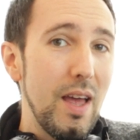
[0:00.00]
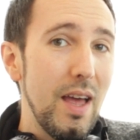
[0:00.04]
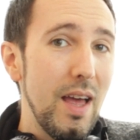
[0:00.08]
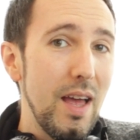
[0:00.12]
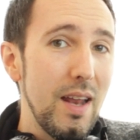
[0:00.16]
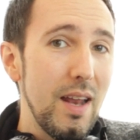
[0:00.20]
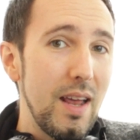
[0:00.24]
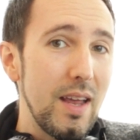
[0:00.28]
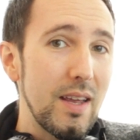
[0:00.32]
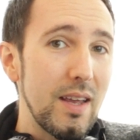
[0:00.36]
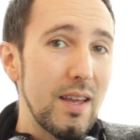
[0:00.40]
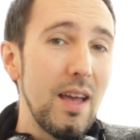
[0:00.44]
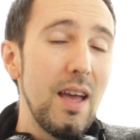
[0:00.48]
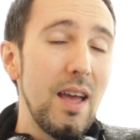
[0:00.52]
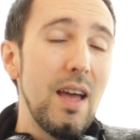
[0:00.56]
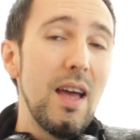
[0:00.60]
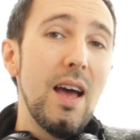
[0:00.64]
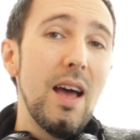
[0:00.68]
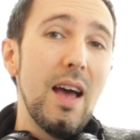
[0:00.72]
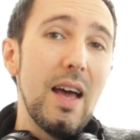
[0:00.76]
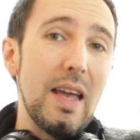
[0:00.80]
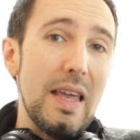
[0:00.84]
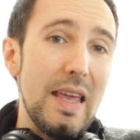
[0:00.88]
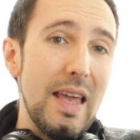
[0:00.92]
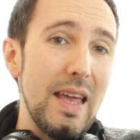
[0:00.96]
a headache,
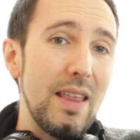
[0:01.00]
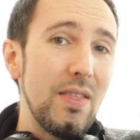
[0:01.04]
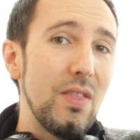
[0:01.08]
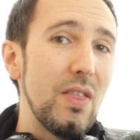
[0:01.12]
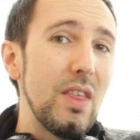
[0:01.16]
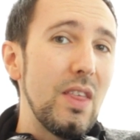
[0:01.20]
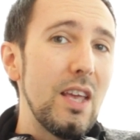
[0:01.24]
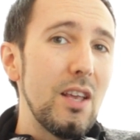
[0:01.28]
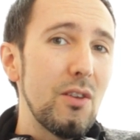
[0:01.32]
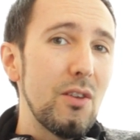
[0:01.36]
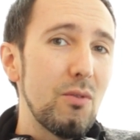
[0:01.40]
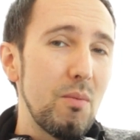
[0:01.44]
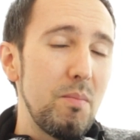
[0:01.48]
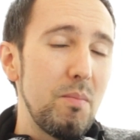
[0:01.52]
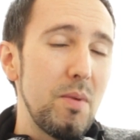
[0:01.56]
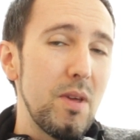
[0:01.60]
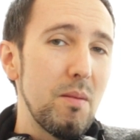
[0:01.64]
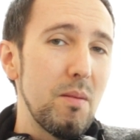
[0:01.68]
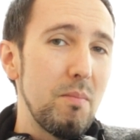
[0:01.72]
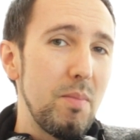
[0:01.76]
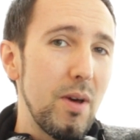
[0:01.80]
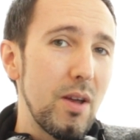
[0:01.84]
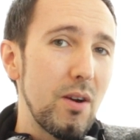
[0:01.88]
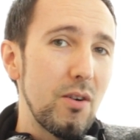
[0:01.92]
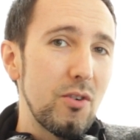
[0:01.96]
again, these would be
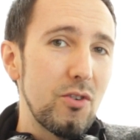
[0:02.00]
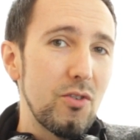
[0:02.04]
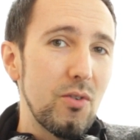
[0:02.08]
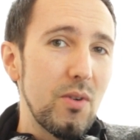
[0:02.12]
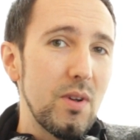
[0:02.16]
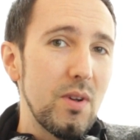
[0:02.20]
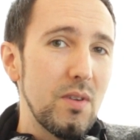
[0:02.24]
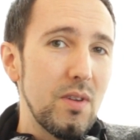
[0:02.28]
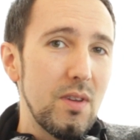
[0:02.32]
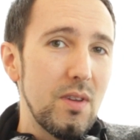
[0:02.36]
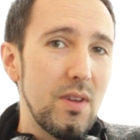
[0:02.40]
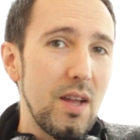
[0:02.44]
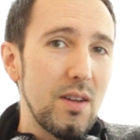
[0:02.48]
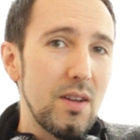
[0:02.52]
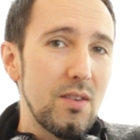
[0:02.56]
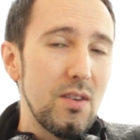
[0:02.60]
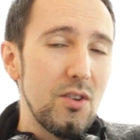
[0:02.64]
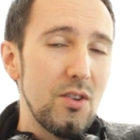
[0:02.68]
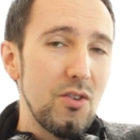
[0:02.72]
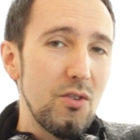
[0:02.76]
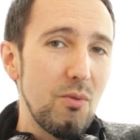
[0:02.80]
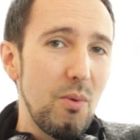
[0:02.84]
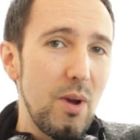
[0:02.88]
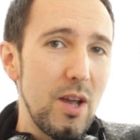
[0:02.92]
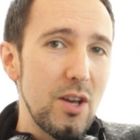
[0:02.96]
a better choice in that
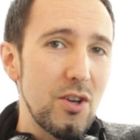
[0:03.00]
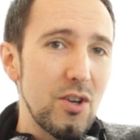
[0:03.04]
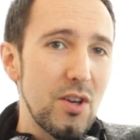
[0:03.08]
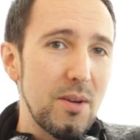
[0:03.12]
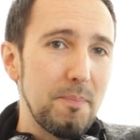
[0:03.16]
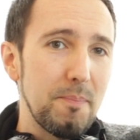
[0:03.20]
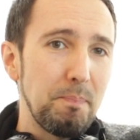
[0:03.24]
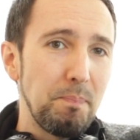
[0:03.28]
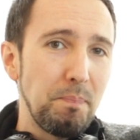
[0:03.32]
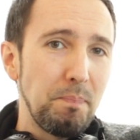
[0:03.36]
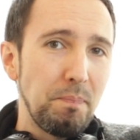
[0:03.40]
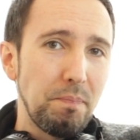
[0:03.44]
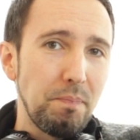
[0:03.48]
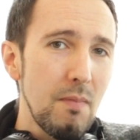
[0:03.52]
situation.